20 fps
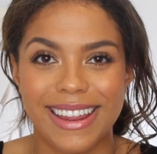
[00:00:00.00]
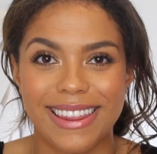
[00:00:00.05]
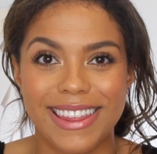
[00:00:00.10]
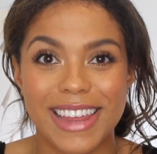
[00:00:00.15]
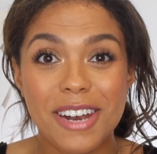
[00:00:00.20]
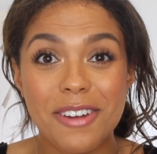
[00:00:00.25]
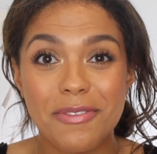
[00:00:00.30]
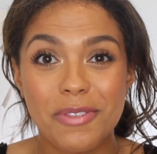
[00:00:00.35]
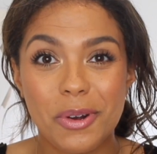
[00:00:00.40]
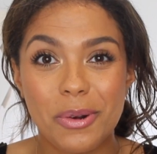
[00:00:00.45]

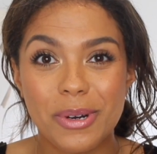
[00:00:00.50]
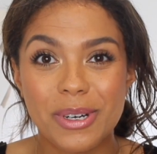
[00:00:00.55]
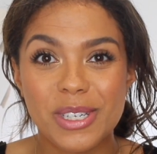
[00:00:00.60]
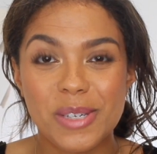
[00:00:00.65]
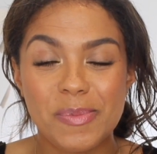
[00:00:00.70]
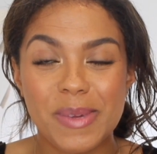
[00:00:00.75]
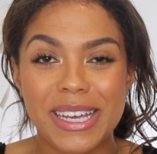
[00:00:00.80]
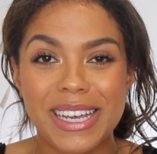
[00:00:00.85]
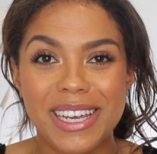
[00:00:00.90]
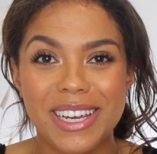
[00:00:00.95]
Then of course,
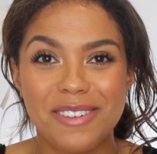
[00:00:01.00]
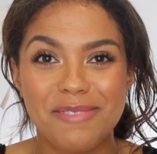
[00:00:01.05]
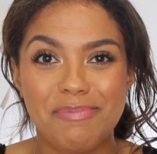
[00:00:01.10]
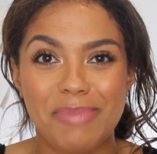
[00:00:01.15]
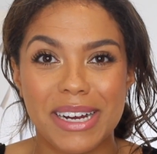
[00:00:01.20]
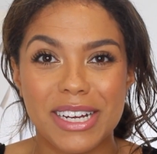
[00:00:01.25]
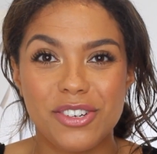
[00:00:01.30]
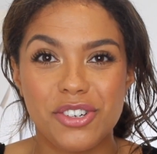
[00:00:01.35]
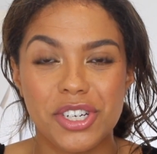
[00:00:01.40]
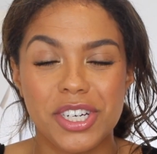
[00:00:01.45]
speaking of
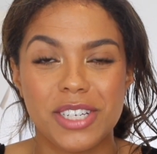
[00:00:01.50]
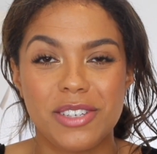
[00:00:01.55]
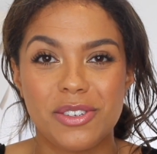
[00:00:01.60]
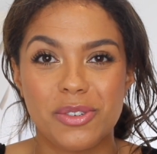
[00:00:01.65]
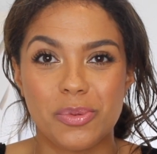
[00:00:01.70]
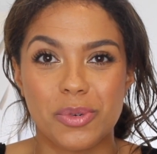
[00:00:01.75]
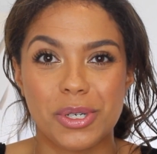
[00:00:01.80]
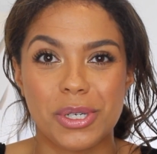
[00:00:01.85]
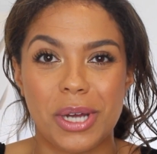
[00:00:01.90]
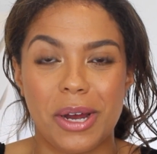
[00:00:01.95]

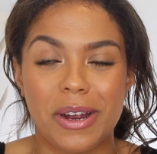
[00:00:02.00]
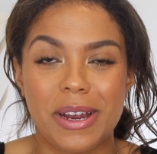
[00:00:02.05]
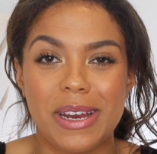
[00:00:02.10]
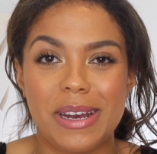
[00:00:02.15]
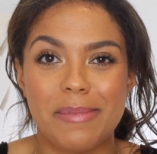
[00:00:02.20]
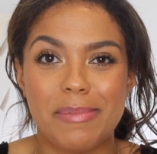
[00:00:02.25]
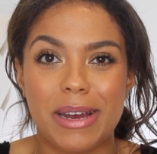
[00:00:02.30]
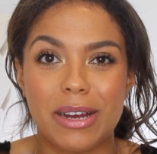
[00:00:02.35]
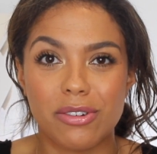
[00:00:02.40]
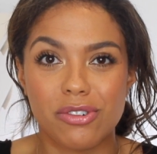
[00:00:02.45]
budgets, we're
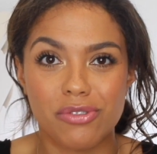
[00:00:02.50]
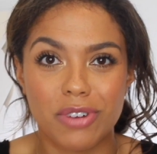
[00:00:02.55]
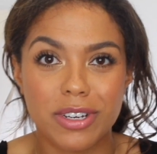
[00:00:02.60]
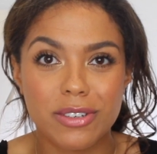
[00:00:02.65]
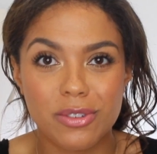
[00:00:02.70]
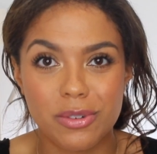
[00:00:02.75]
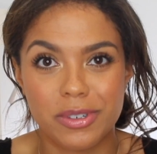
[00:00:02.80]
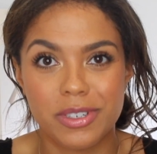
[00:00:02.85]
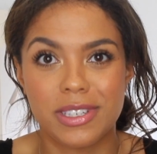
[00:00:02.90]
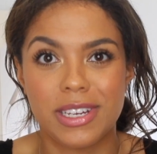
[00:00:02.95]
talking about
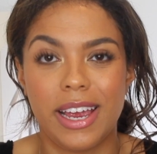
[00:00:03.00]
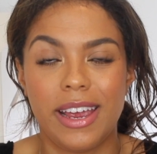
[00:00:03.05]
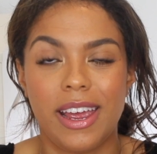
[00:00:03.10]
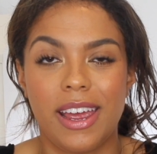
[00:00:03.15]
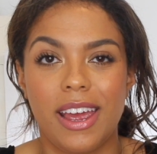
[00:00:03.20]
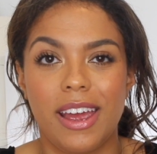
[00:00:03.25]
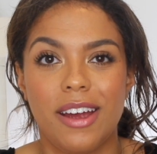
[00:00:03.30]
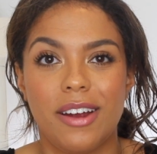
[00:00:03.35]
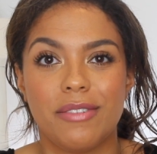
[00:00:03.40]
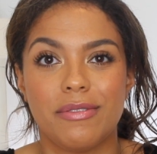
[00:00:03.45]
drugstore
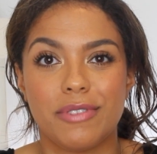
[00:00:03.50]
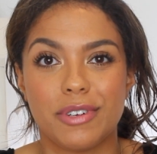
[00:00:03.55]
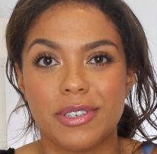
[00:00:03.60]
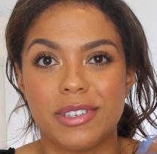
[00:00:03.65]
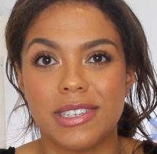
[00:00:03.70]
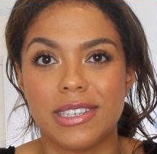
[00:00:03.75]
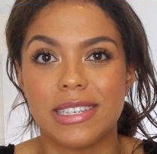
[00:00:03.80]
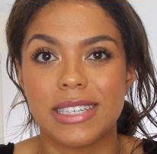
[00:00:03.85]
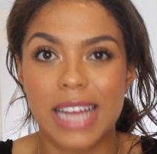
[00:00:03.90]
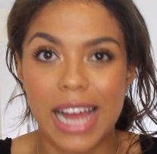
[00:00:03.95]
skincare
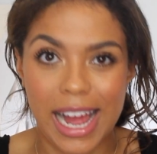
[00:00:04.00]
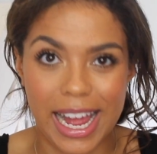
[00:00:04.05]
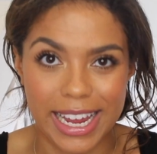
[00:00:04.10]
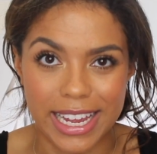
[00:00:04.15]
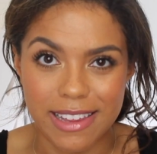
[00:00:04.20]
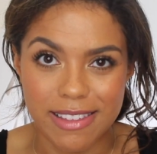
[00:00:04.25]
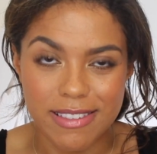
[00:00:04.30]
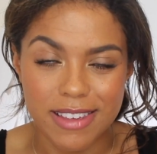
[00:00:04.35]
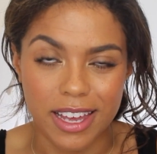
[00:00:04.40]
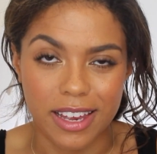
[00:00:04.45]
versus
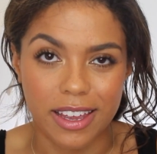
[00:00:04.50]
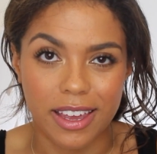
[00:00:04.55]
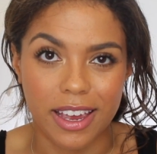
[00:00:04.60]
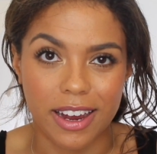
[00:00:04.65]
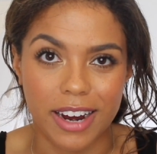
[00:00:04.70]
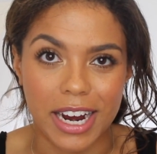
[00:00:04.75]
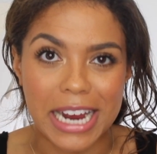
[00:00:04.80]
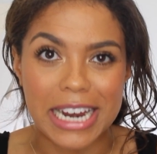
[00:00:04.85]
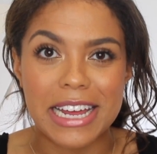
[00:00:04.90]
high-end skincare.